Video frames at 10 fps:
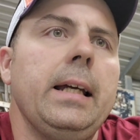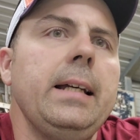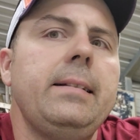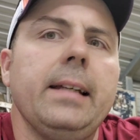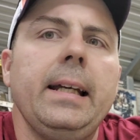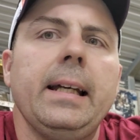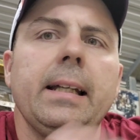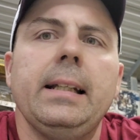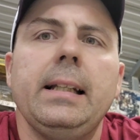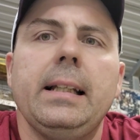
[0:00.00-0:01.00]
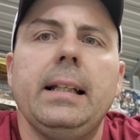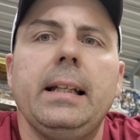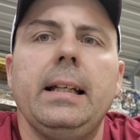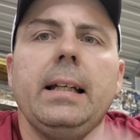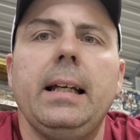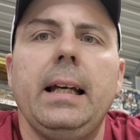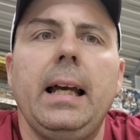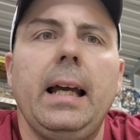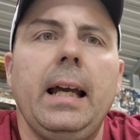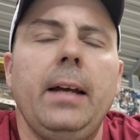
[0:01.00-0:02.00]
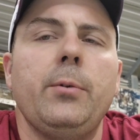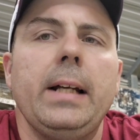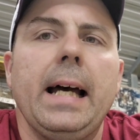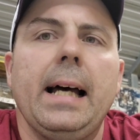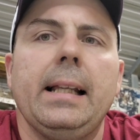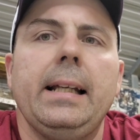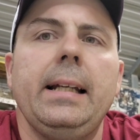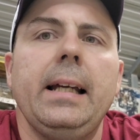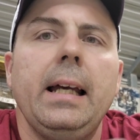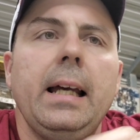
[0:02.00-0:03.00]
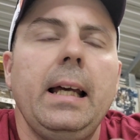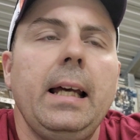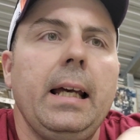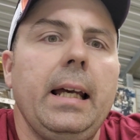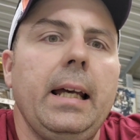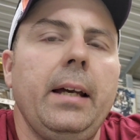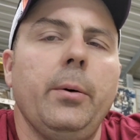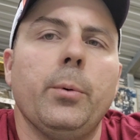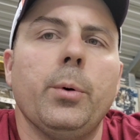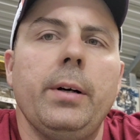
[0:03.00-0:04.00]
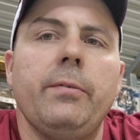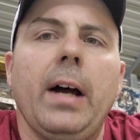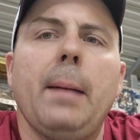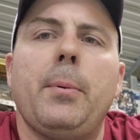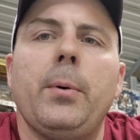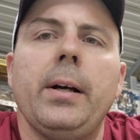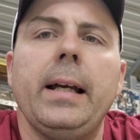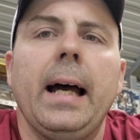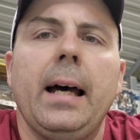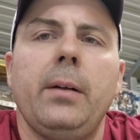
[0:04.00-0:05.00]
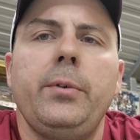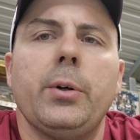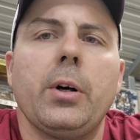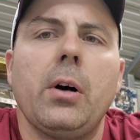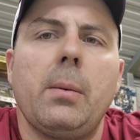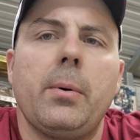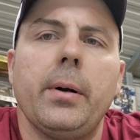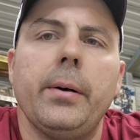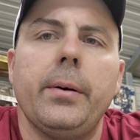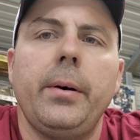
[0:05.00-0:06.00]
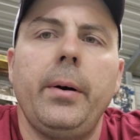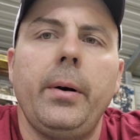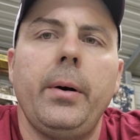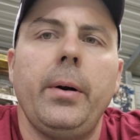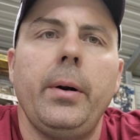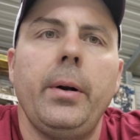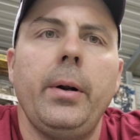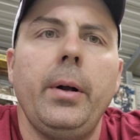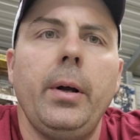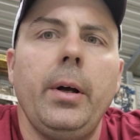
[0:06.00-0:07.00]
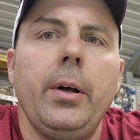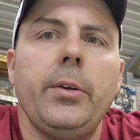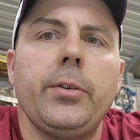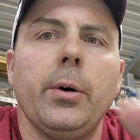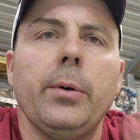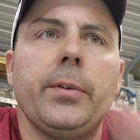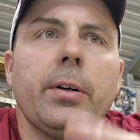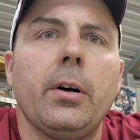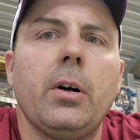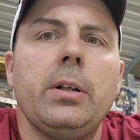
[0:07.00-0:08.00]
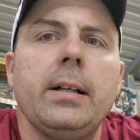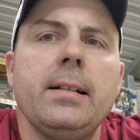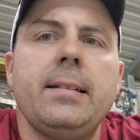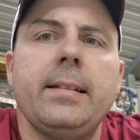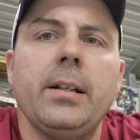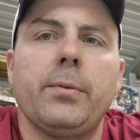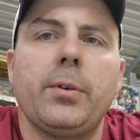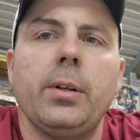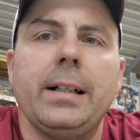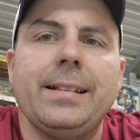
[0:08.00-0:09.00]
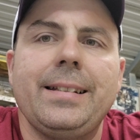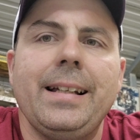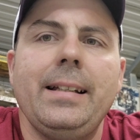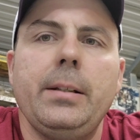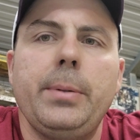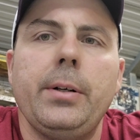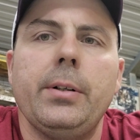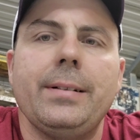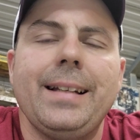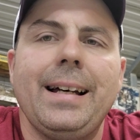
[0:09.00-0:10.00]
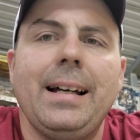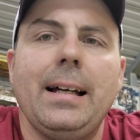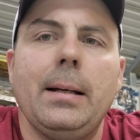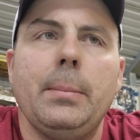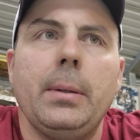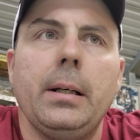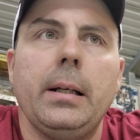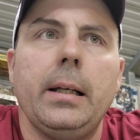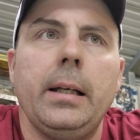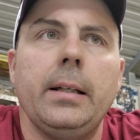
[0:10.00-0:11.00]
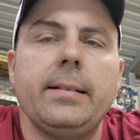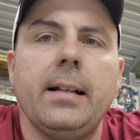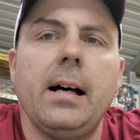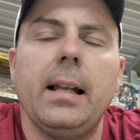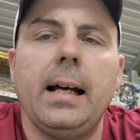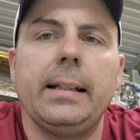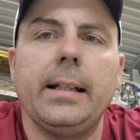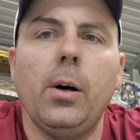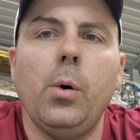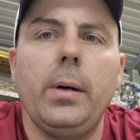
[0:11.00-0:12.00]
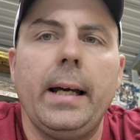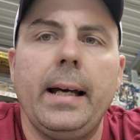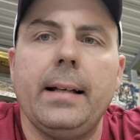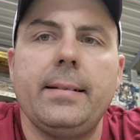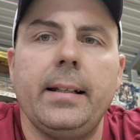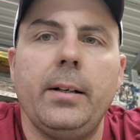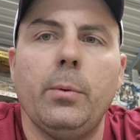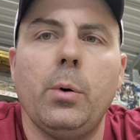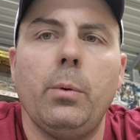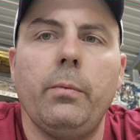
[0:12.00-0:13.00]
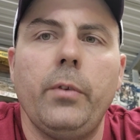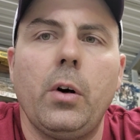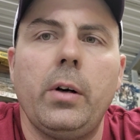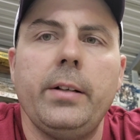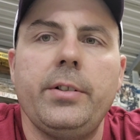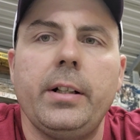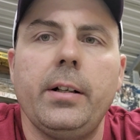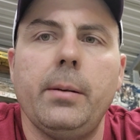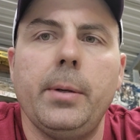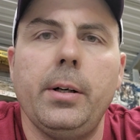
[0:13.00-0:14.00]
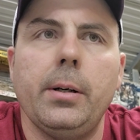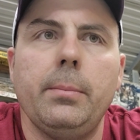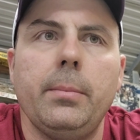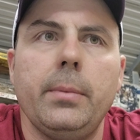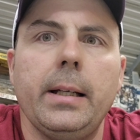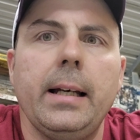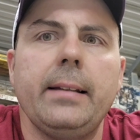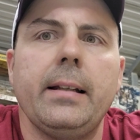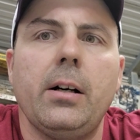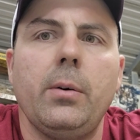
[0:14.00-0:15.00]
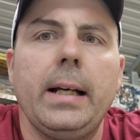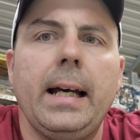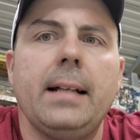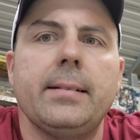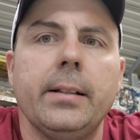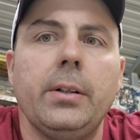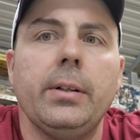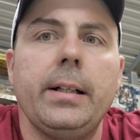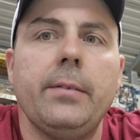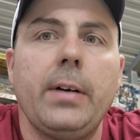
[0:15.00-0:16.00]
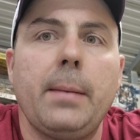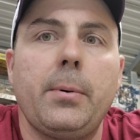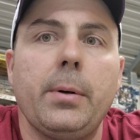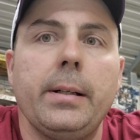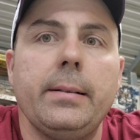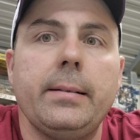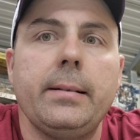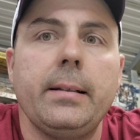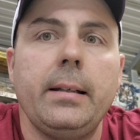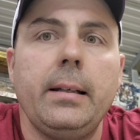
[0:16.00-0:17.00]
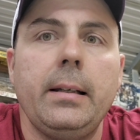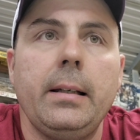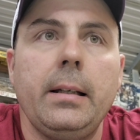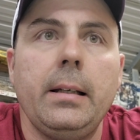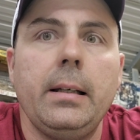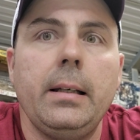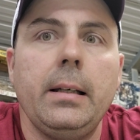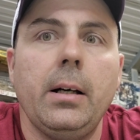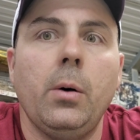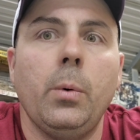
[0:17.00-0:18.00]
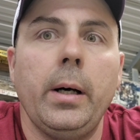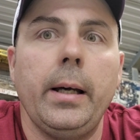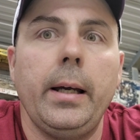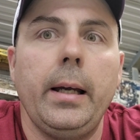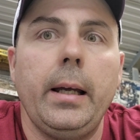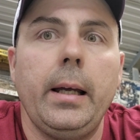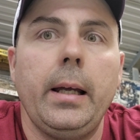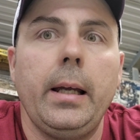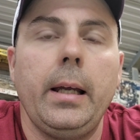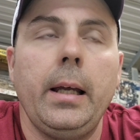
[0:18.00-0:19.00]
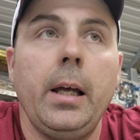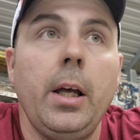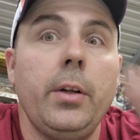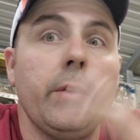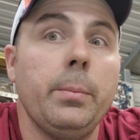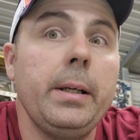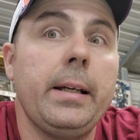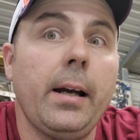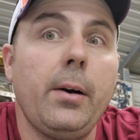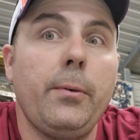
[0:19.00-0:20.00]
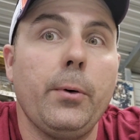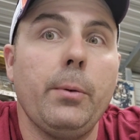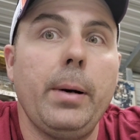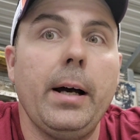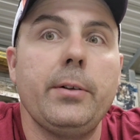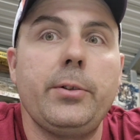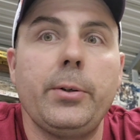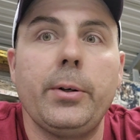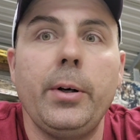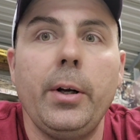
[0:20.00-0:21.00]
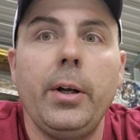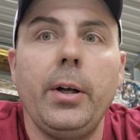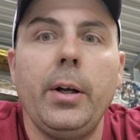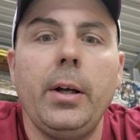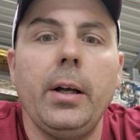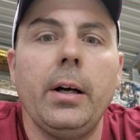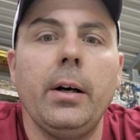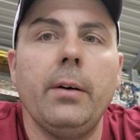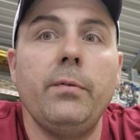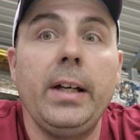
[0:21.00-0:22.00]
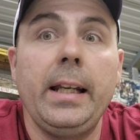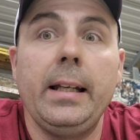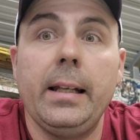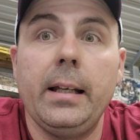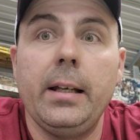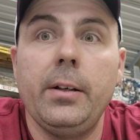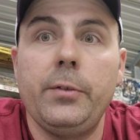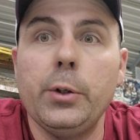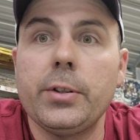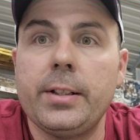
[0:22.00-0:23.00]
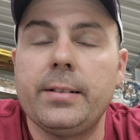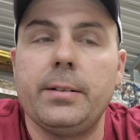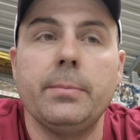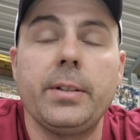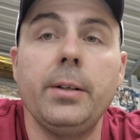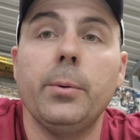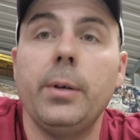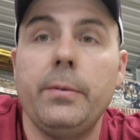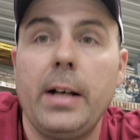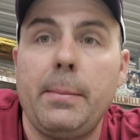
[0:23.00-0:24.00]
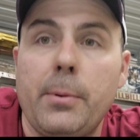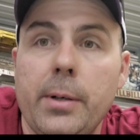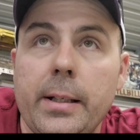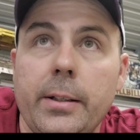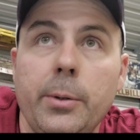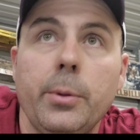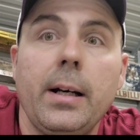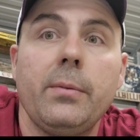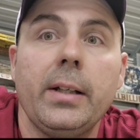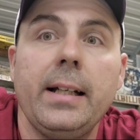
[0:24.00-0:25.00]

E10, in reality, it will evaporate out of your carburetor. So if the car does sit for an extended period of time, it's not like the old gas, and it won't varnish and gum up. The ethanol gas literally evaporates away. So be careful about your vented fuel systems, it will evaporate. You will have